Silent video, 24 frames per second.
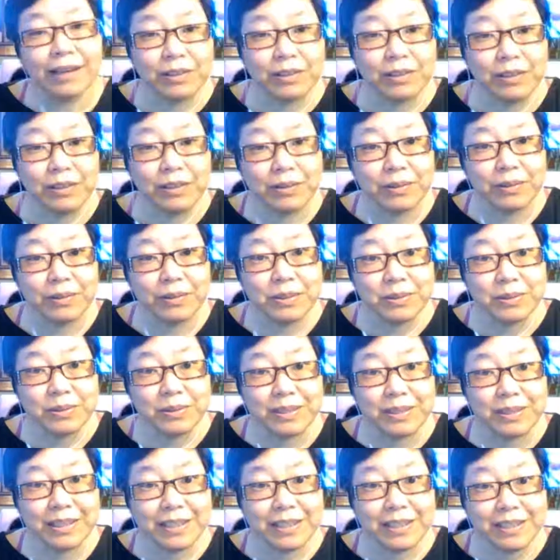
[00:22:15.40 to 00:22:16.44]
And, you know, as soon
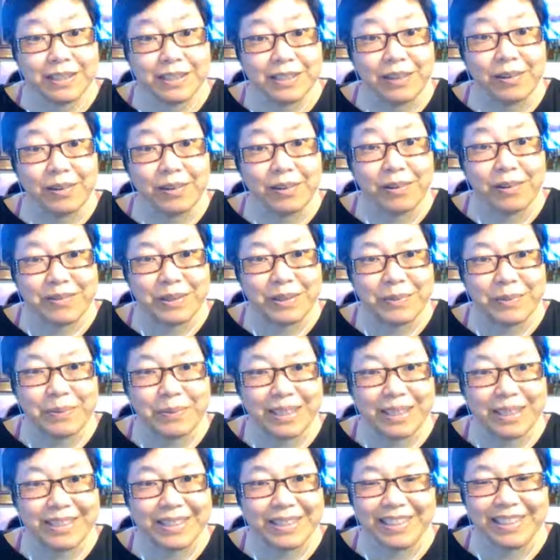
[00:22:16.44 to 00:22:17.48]
as I sign off, it'll be
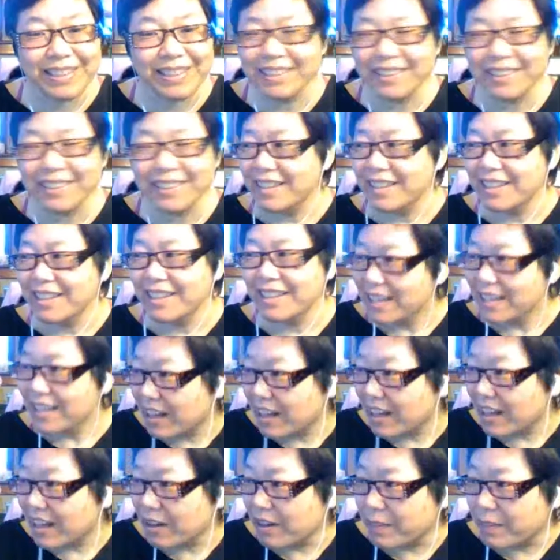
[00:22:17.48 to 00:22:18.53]
done. But I'm going to
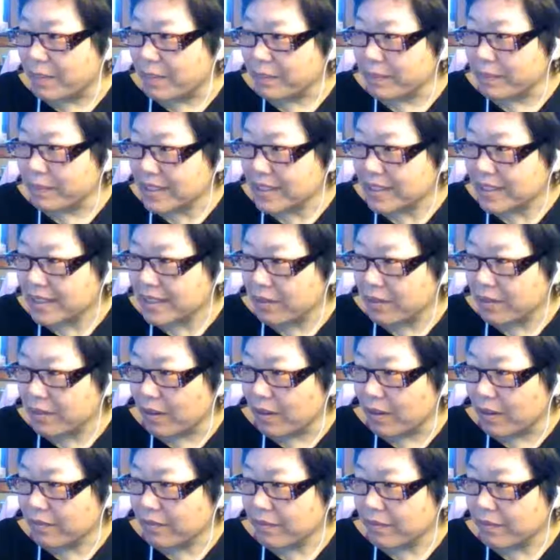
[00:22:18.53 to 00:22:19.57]
sign off
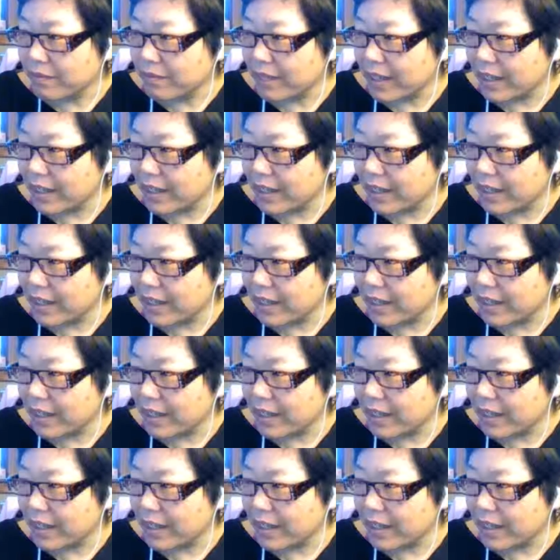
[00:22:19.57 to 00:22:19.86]
and